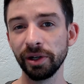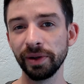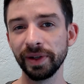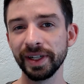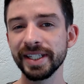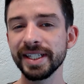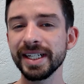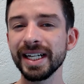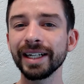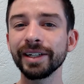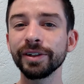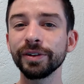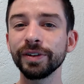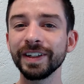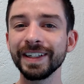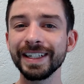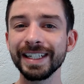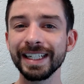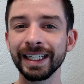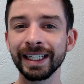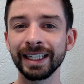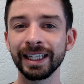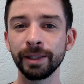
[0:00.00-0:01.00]
It's not going to
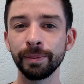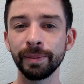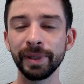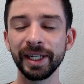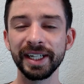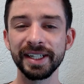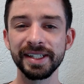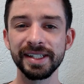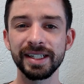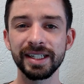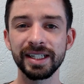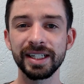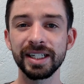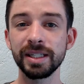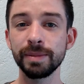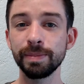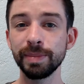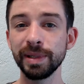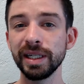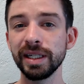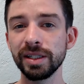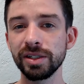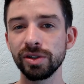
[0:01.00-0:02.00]
get the best
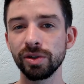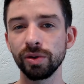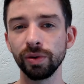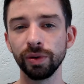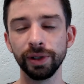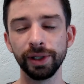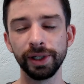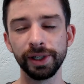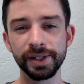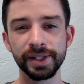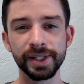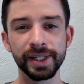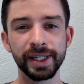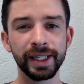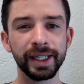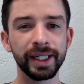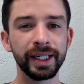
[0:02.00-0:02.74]
speed scores.